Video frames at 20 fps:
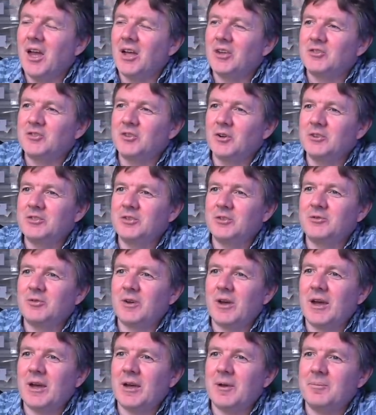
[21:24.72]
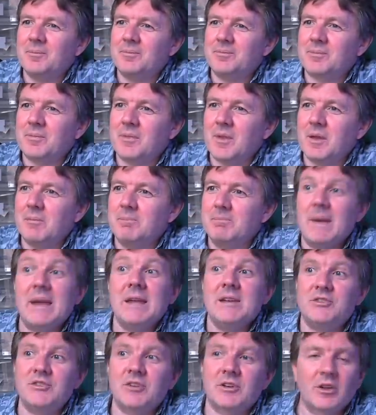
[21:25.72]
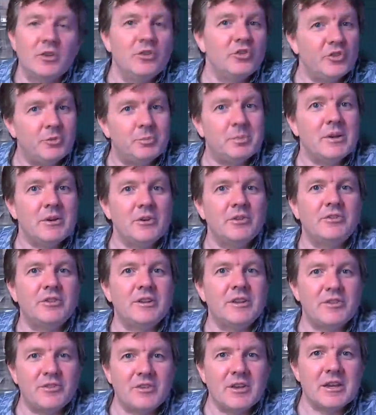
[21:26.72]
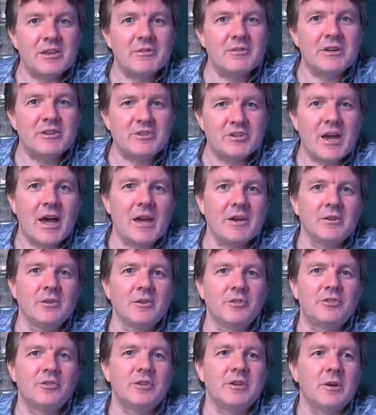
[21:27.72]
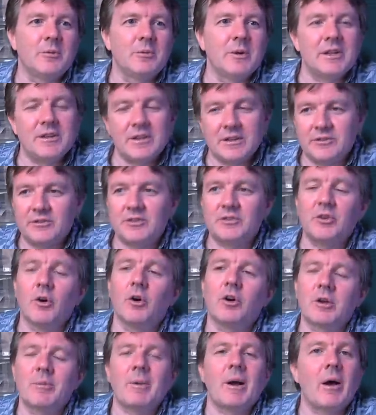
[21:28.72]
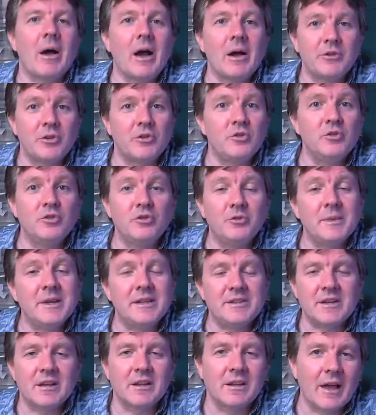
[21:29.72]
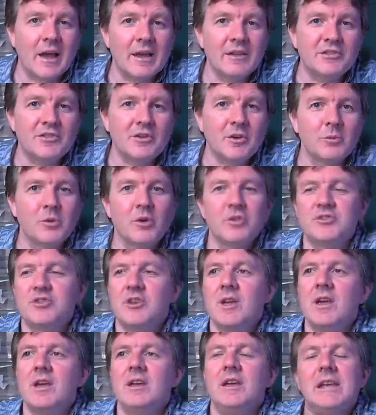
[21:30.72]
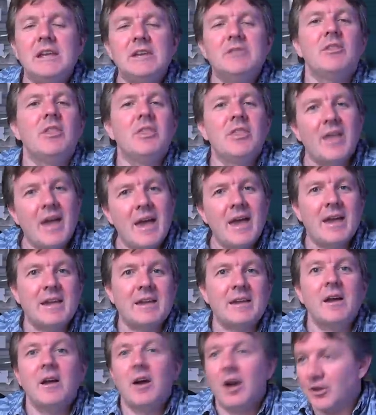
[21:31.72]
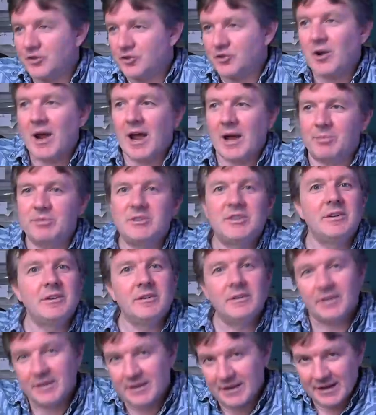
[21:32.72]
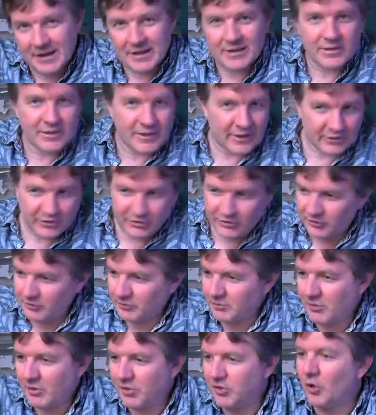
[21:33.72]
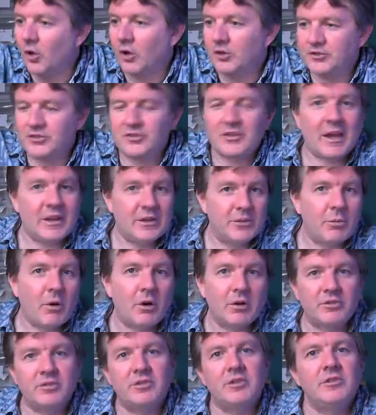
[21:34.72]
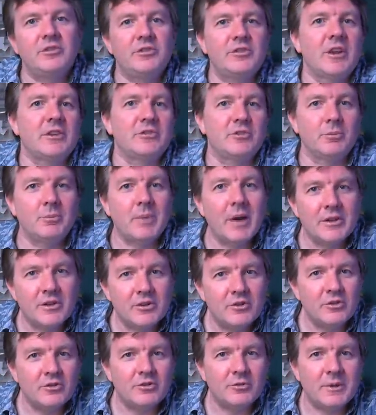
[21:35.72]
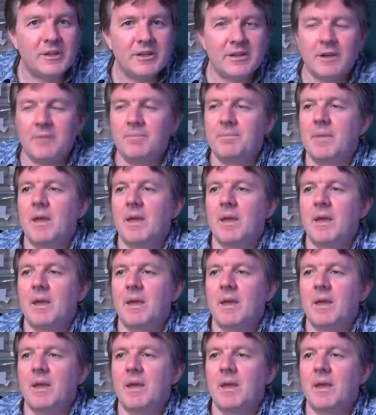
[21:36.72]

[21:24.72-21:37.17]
sort of um, major conspiracy theory channels, you know, where they talk about how the news media lie so much, even they are trapped in this thought sandbox that is set up by the news media.